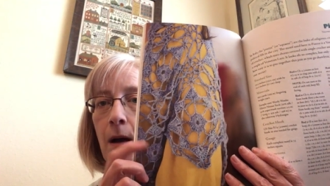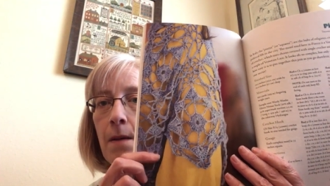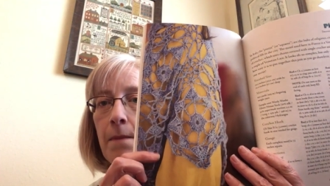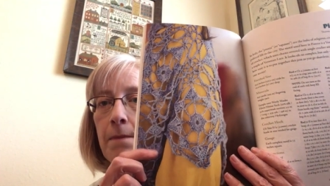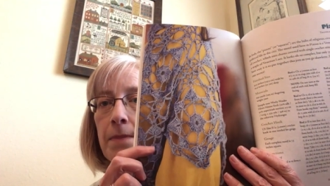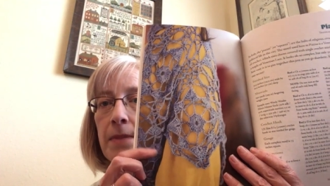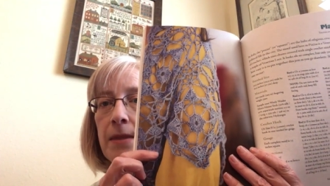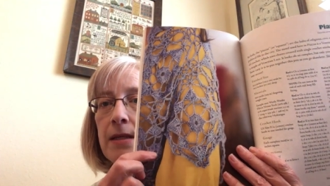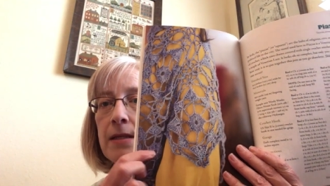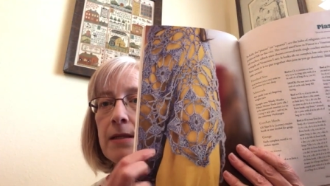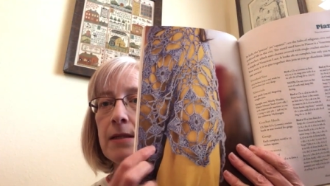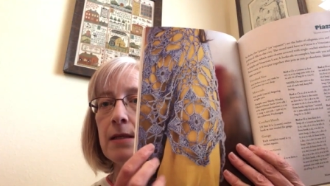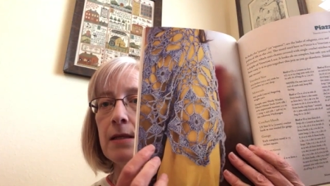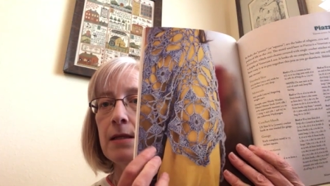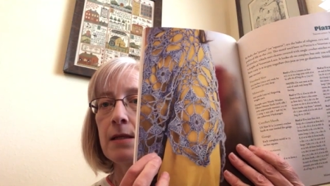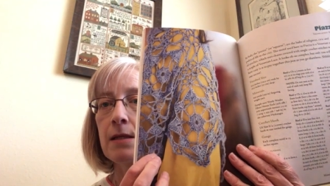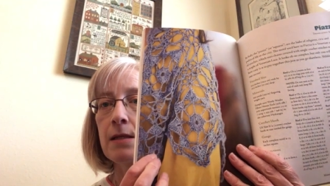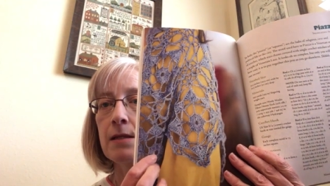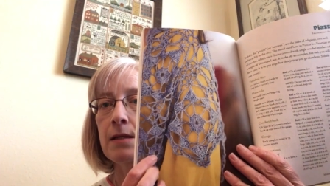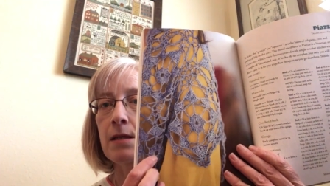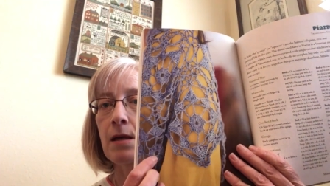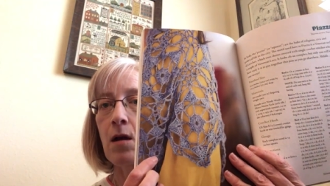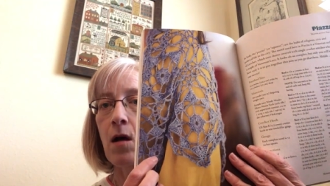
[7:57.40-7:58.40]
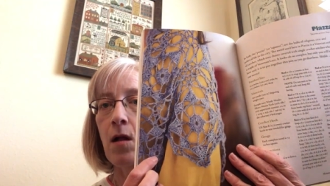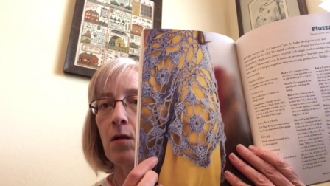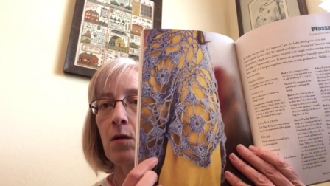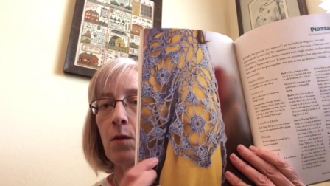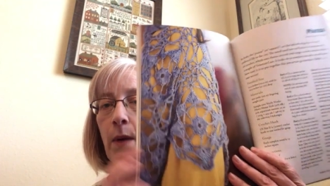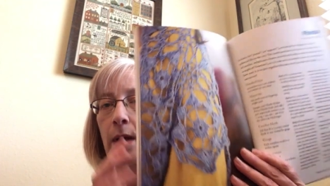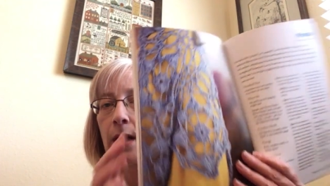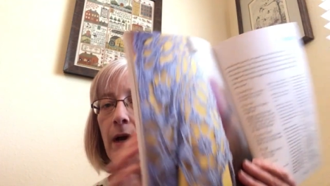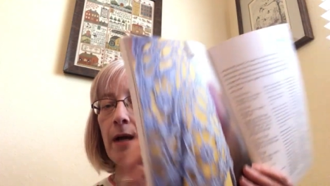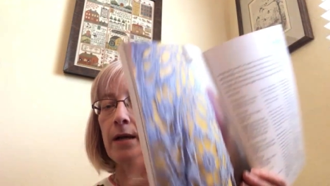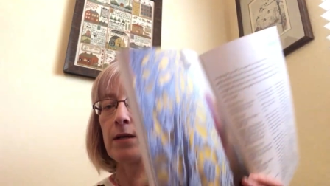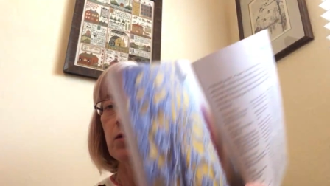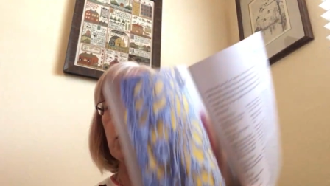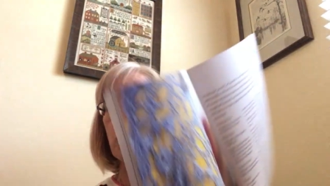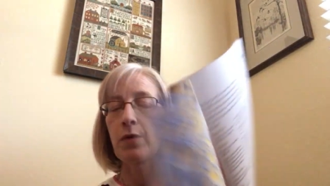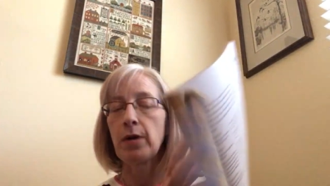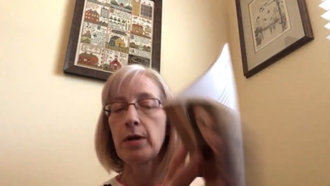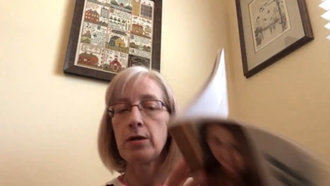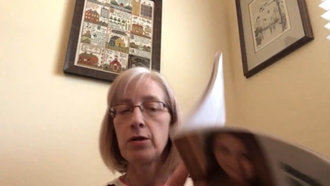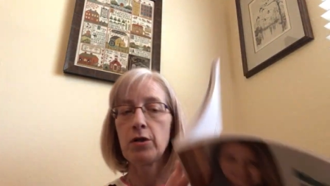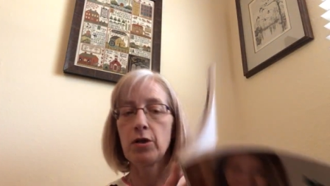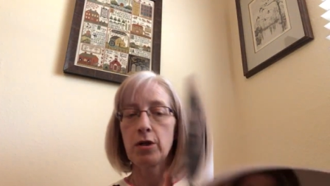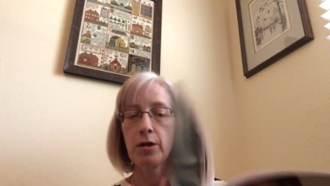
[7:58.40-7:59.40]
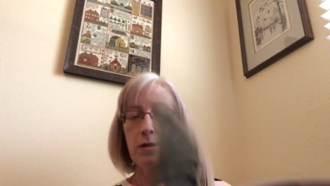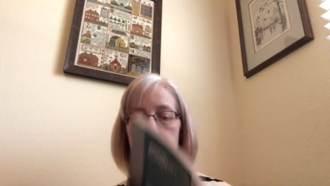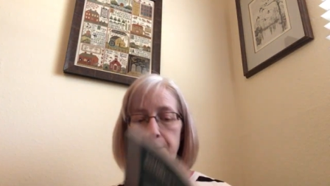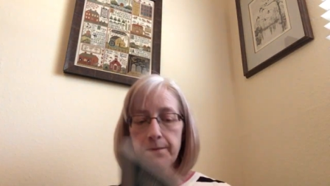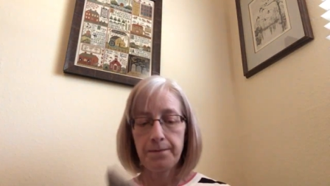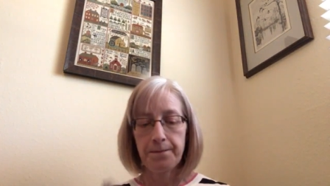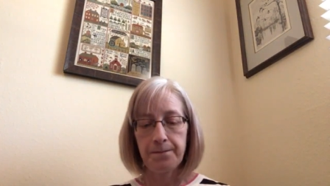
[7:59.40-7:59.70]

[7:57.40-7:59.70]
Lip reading: This is the colorway Hydrangea.